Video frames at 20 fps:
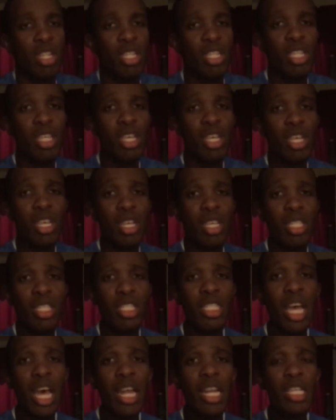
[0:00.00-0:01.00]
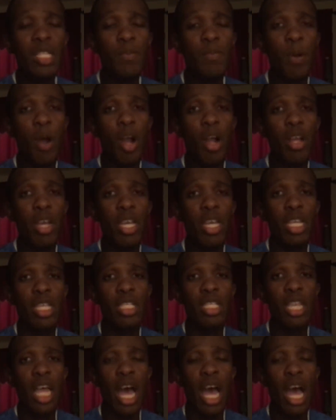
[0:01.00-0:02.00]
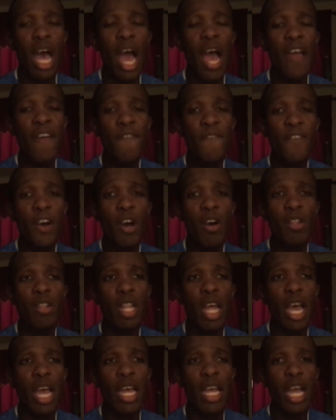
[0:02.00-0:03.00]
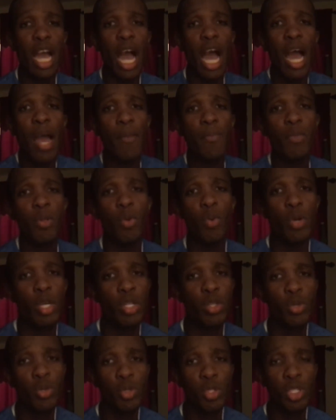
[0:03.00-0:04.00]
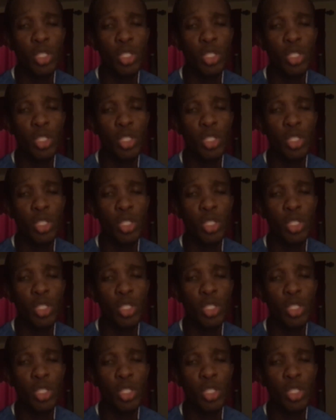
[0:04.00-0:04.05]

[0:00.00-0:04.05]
The saddest part is that I felt like I'm the one who